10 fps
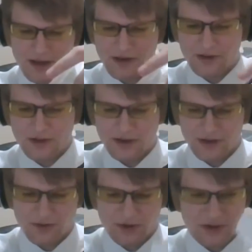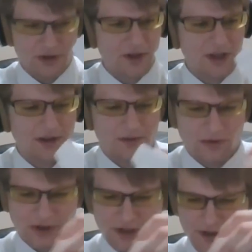There's a quick start guide,
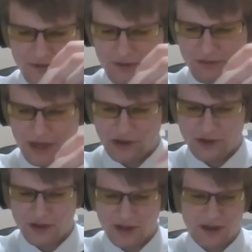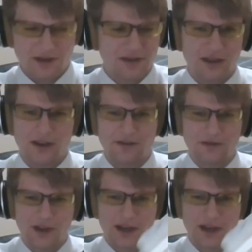warranty and information kind of stuff.